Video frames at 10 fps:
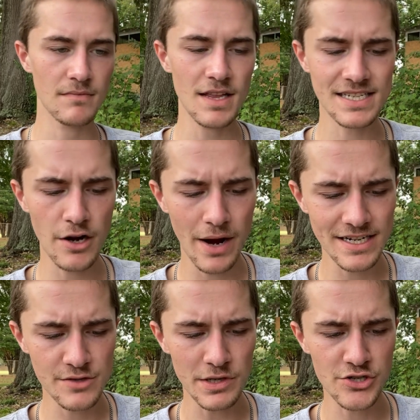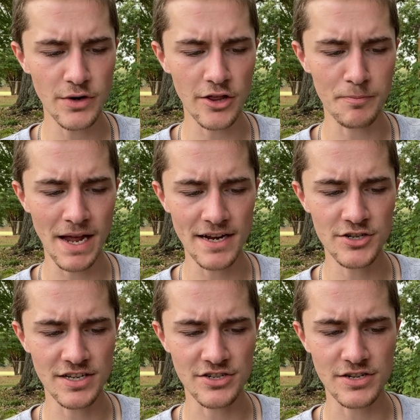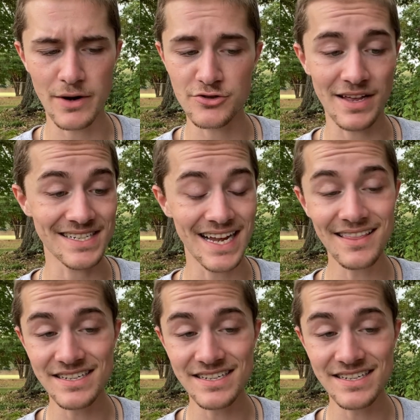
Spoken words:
Let's go ahead and switch to another page and let's just go ahead and try this again.